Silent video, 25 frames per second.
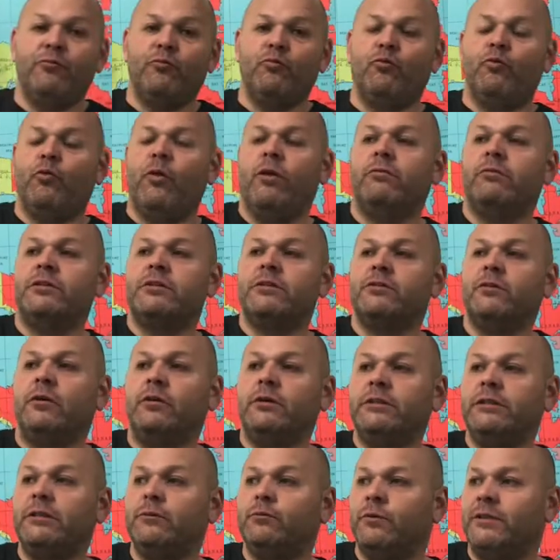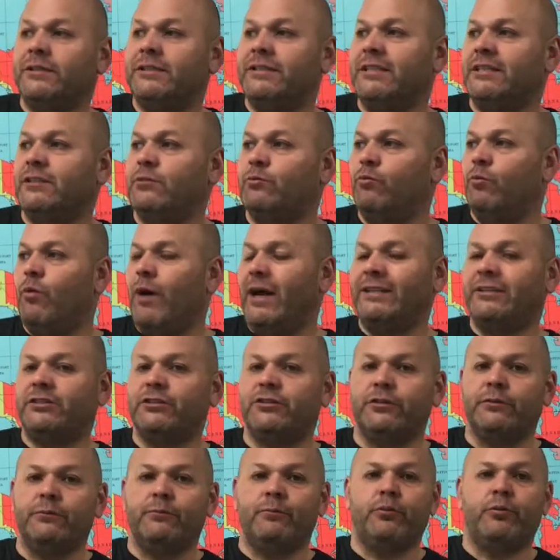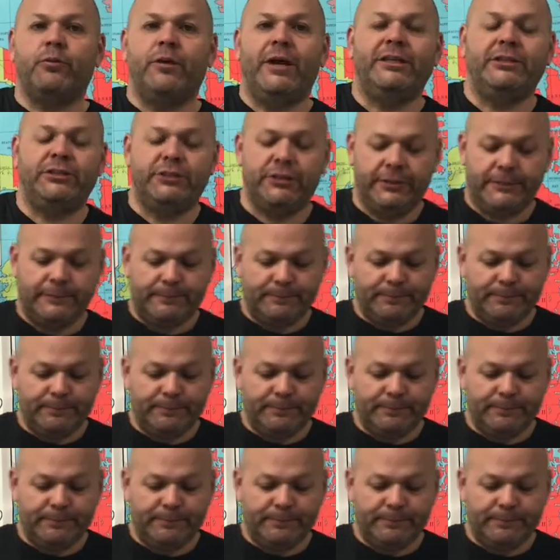what resulted was this Western pressure.